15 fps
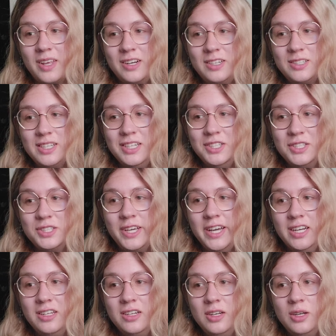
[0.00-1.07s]
because I just
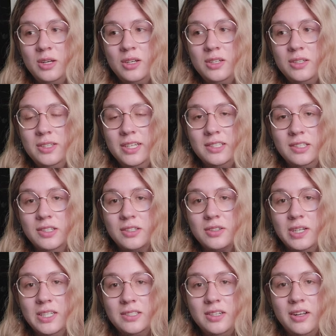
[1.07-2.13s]
get
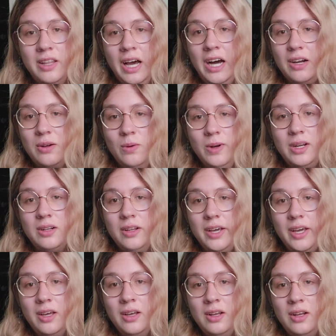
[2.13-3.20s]
disinterested that
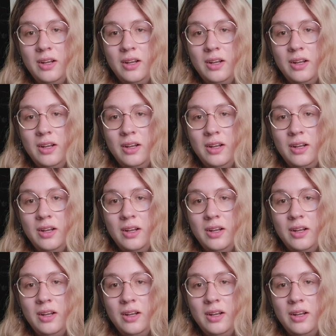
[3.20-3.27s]
quickly.